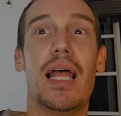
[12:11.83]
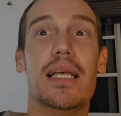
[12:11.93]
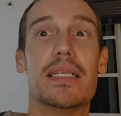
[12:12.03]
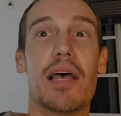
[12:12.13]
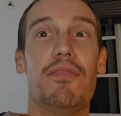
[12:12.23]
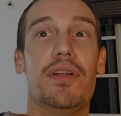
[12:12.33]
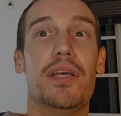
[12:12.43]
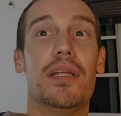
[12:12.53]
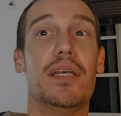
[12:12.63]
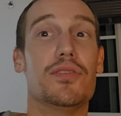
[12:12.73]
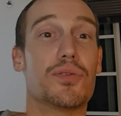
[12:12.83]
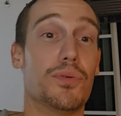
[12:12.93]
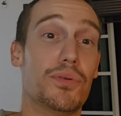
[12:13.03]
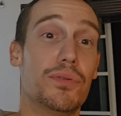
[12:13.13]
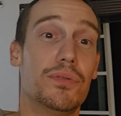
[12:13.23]
is evident in
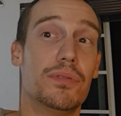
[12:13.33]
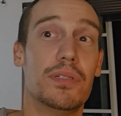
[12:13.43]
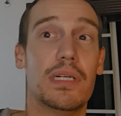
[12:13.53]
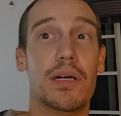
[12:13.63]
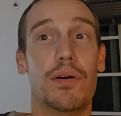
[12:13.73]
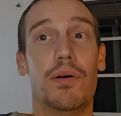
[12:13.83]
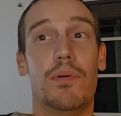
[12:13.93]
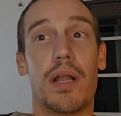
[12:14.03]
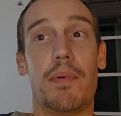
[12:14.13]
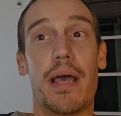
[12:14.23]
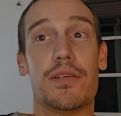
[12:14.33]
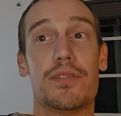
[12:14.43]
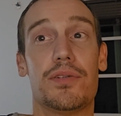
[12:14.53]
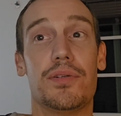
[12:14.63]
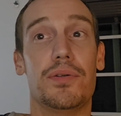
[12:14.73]
school when I'm
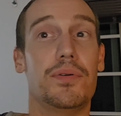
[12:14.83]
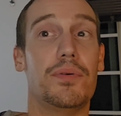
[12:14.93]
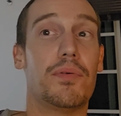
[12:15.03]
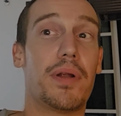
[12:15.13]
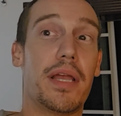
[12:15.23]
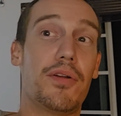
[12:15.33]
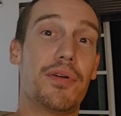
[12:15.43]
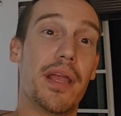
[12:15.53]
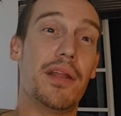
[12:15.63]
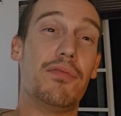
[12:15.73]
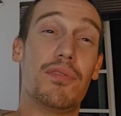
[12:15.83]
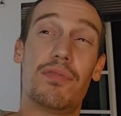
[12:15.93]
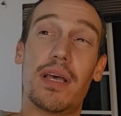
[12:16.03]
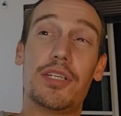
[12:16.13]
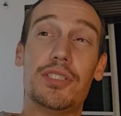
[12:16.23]
asked to write creative
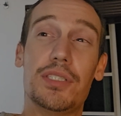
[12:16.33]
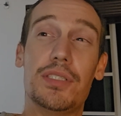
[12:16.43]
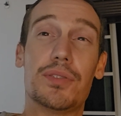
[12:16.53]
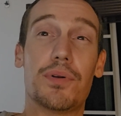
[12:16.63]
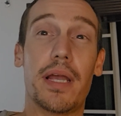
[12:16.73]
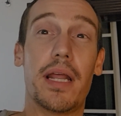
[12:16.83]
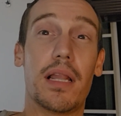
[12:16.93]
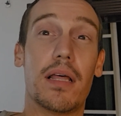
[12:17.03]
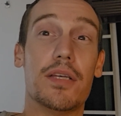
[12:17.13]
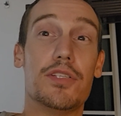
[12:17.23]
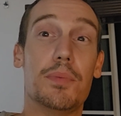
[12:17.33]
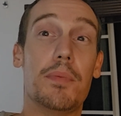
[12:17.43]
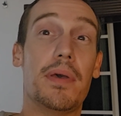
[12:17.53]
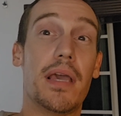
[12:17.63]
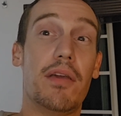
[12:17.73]
reflections or analyze human
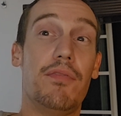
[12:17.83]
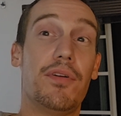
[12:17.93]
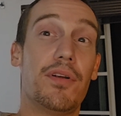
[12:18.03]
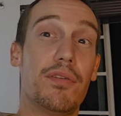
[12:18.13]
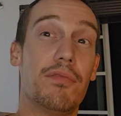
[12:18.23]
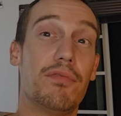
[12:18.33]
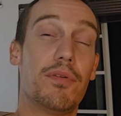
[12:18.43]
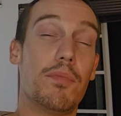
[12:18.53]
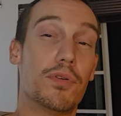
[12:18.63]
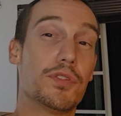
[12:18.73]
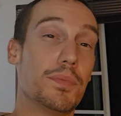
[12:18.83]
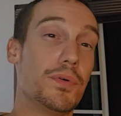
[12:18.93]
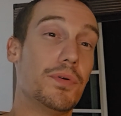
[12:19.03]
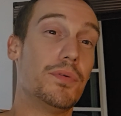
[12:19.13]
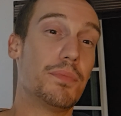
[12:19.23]
behavior from
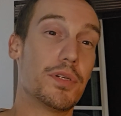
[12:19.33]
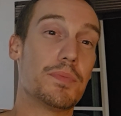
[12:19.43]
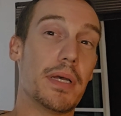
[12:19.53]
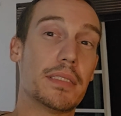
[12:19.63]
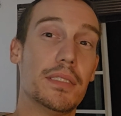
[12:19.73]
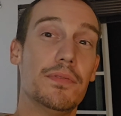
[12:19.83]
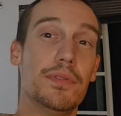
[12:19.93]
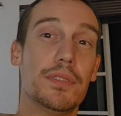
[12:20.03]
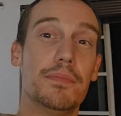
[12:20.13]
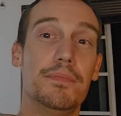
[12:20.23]
multiple perspectives.